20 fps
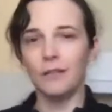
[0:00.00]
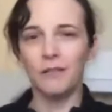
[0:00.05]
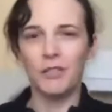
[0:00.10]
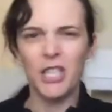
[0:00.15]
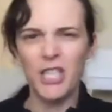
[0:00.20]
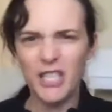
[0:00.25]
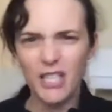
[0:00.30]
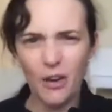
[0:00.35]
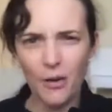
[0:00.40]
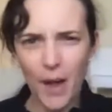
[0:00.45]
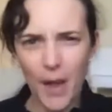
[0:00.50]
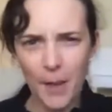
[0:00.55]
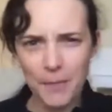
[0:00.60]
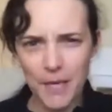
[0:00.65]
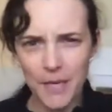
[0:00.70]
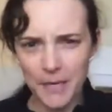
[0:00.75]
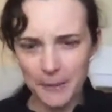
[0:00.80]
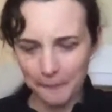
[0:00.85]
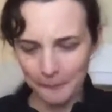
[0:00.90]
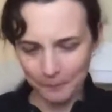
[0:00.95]
She's so
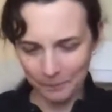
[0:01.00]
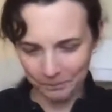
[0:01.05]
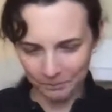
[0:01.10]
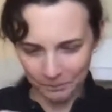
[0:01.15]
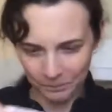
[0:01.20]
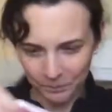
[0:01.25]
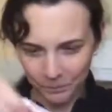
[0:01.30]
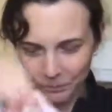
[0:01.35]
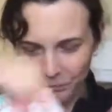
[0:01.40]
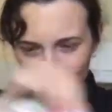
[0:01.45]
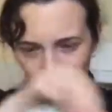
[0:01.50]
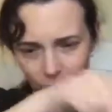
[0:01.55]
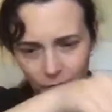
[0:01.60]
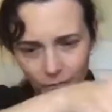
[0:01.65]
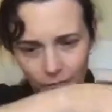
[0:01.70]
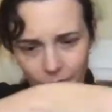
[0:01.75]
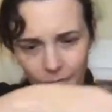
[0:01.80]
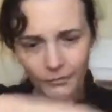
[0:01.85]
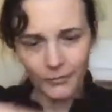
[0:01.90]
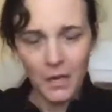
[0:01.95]

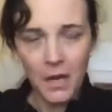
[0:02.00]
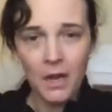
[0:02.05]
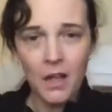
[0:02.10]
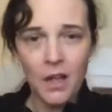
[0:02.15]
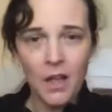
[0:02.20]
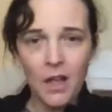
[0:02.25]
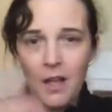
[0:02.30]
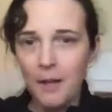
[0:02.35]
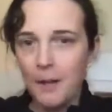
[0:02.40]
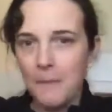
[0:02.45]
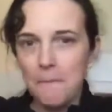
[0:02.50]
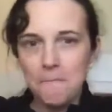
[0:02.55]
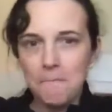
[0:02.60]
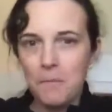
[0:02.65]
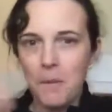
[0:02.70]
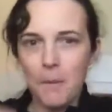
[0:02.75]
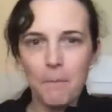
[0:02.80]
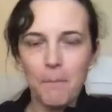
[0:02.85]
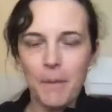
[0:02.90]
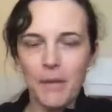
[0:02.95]
happy.
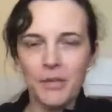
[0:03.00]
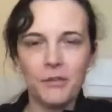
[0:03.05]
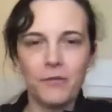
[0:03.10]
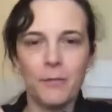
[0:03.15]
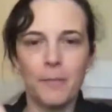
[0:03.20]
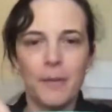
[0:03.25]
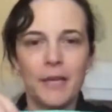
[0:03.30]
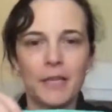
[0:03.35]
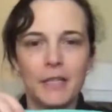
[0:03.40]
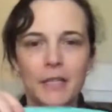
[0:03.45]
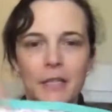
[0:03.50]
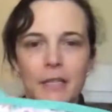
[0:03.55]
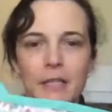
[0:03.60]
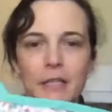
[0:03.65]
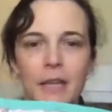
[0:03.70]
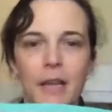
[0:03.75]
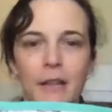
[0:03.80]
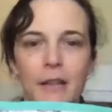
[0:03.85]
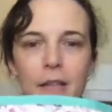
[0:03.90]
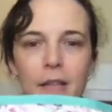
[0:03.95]
Much of a
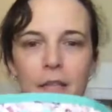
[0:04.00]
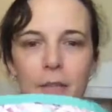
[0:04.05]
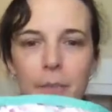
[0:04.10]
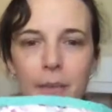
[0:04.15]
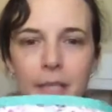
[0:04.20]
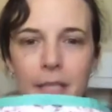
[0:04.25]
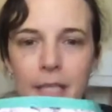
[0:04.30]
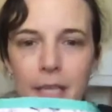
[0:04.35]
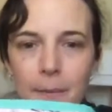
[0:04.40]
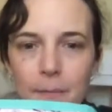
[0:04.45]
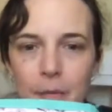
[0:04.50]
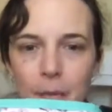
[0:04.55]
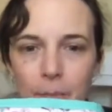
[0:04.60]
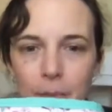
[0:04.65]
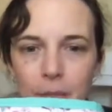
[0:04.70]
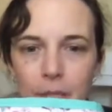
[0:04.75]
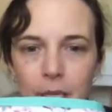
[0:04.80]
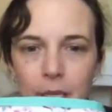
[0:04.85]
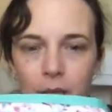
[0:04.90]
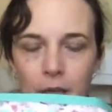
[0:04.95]
muttonness. This one snaps
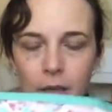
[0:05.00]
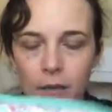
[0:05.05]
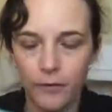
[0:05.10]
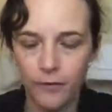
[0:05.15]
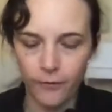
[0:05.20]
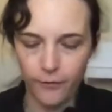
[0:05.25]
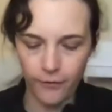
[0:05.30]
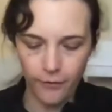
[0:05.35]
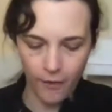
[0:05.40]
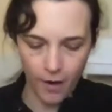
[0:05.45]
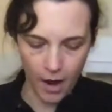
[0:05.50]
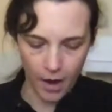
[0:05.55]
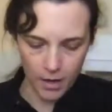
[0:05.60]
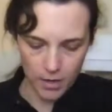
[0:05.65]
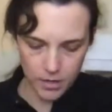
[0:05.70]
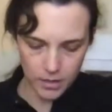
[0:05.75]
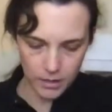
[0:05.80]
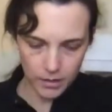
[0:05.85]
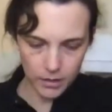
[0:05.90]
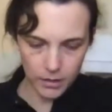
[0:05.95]
up and down at the
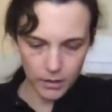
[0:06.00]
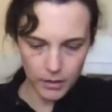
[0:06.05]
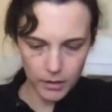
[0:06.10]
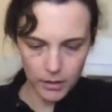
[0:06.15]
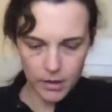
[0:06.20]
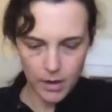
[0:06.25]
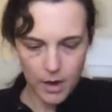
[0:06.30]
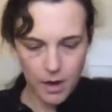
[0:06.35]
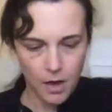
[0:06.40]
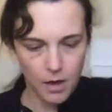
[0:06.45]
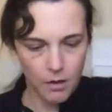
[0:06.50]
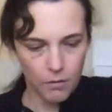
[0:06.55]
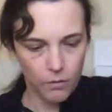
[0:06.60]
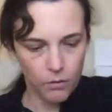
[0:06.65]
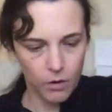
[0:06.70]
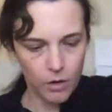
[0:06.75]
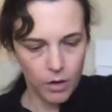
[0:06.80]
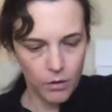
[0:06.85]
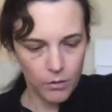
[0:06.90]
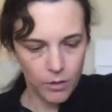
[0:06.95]
front.
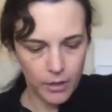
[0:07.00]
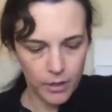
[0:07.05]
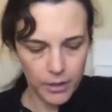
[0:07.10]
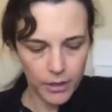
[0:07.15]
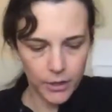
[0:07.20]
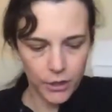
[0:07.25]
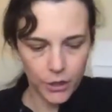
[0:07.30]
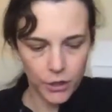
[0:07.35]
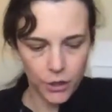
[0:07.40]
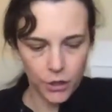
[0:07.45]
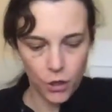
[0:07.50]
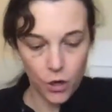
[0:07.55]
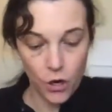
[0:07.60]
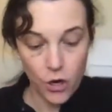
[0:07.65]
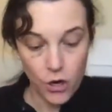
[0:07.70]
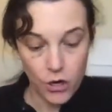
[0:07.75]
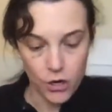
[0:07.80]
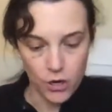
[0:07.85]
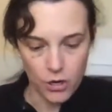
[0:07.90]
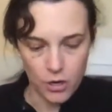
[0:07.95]
What I wanted to show
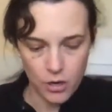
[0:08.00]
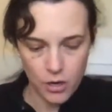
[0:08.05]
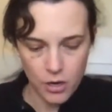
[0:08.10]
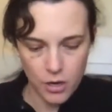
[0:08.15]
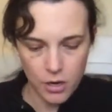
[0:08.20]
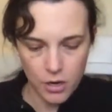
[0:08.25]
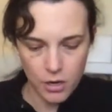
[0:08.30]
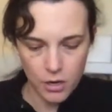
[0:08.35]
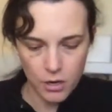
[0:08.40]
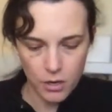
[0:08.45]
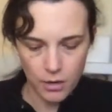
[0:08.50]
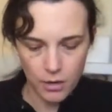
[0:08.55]
you,